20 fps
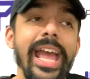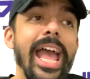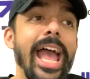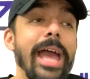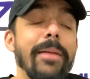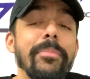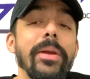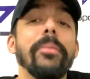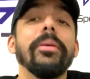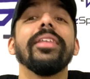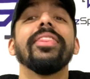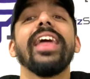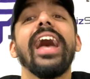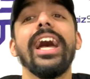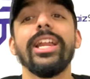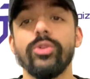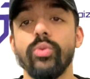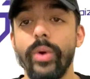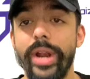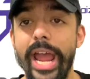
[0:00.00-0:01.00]
And maybe
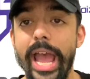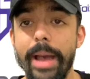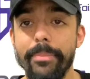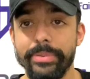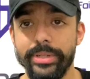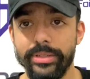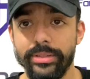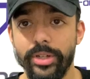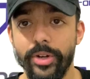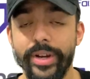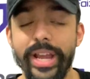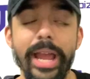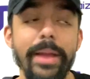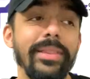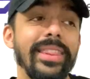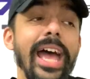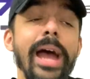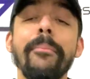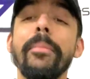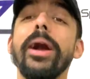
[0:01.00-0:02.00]
that's what happened, okay?
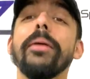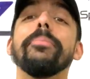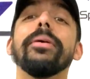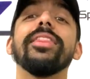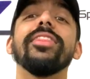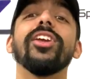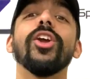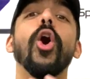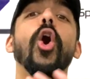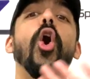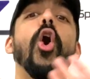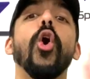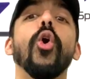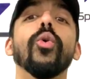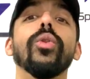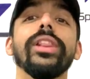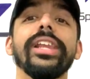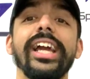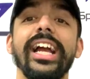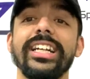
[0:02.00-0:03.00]
That might be the
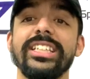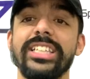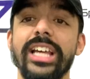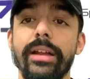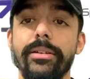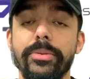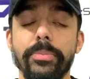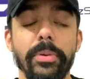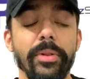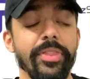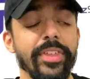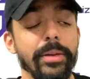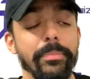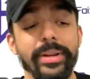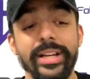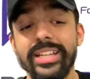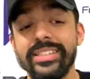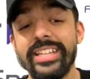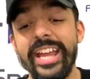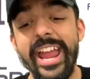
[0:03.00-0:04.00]
only acceptable thing,
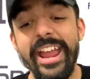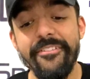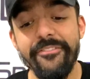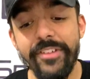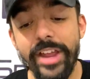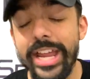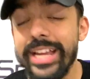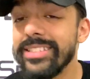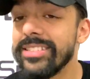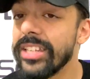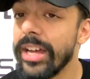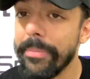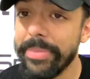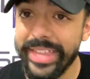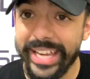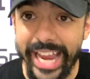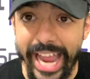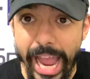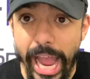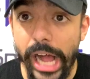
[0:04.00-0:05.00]
because if it's
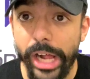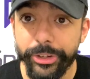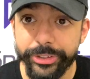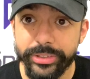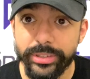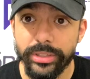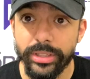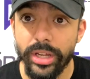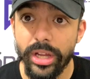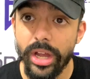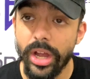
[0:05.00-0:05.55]
something else,